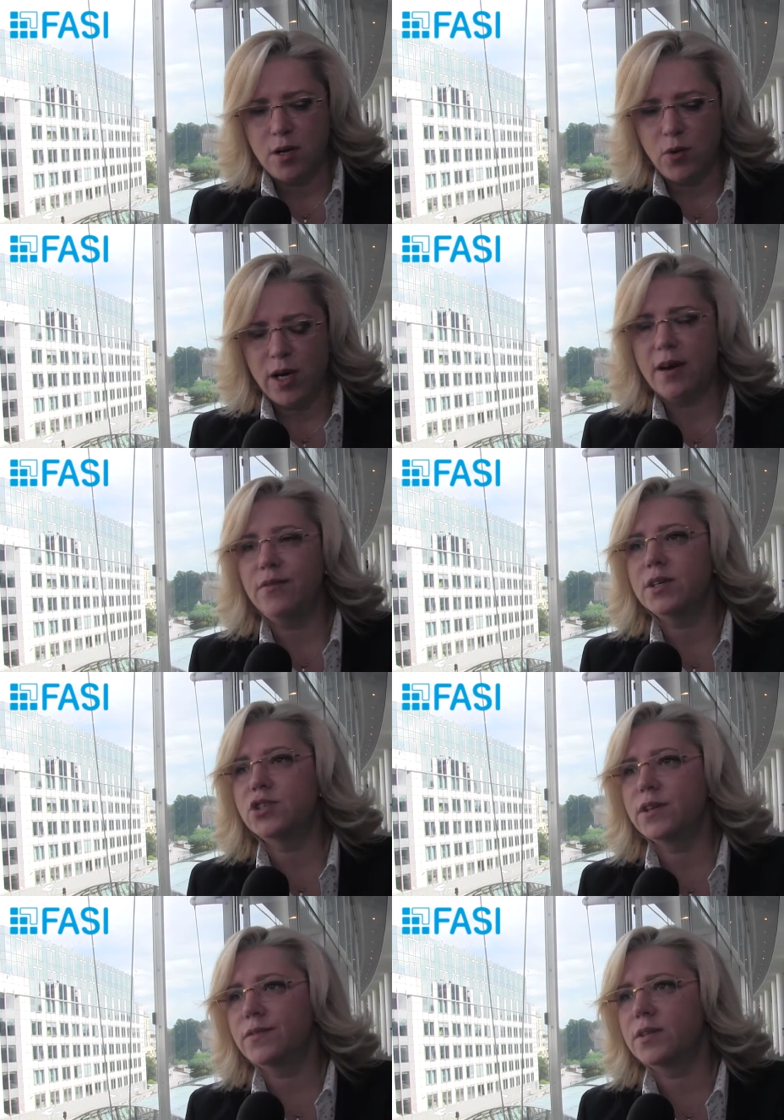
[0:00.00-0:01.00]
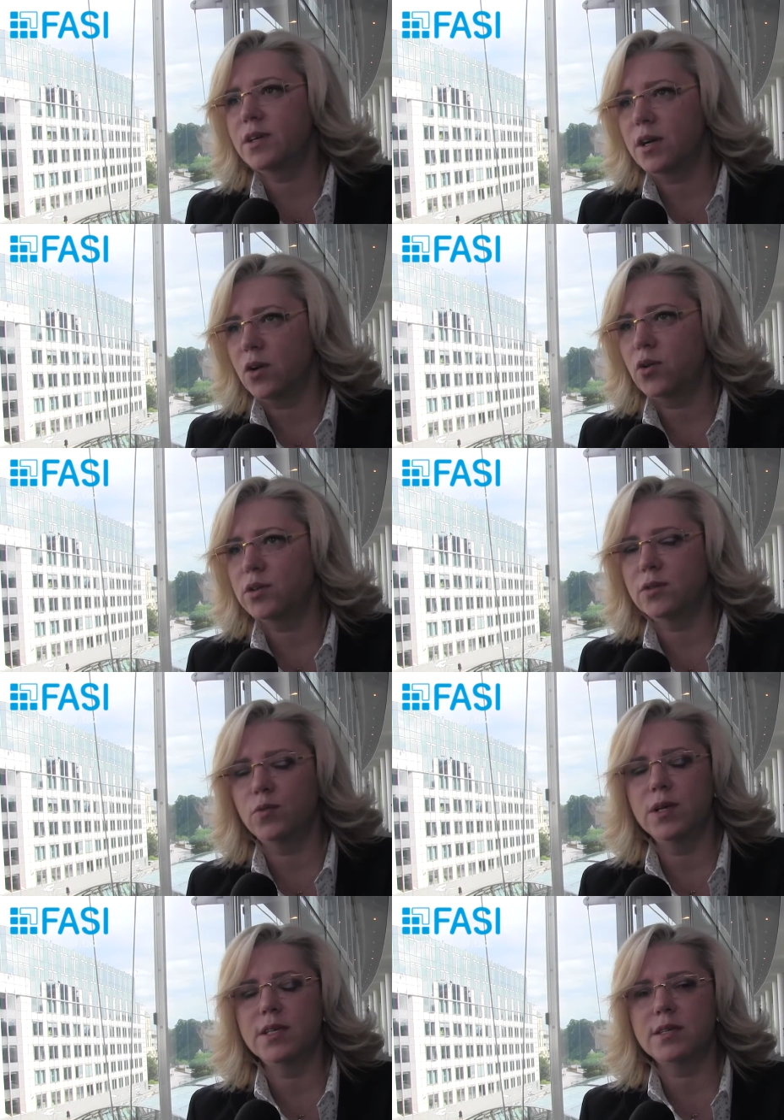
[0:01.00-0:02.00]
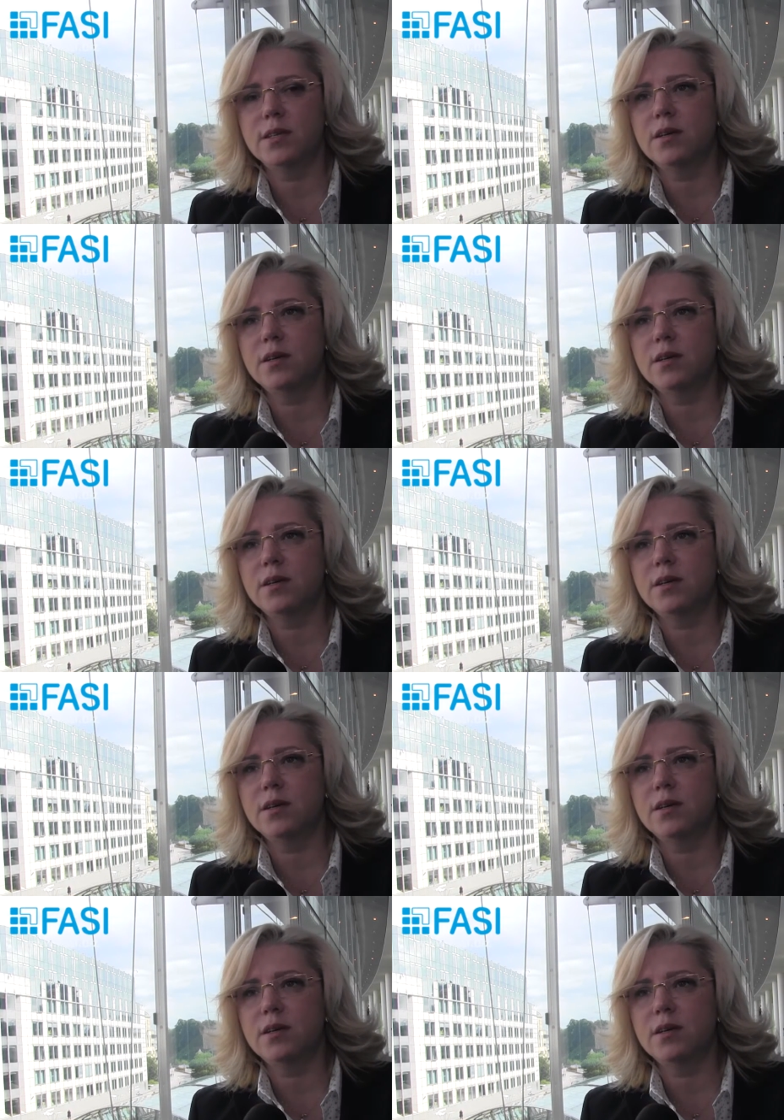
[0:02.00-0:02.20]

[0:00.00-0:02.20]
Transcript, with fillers: we have achieved a lot with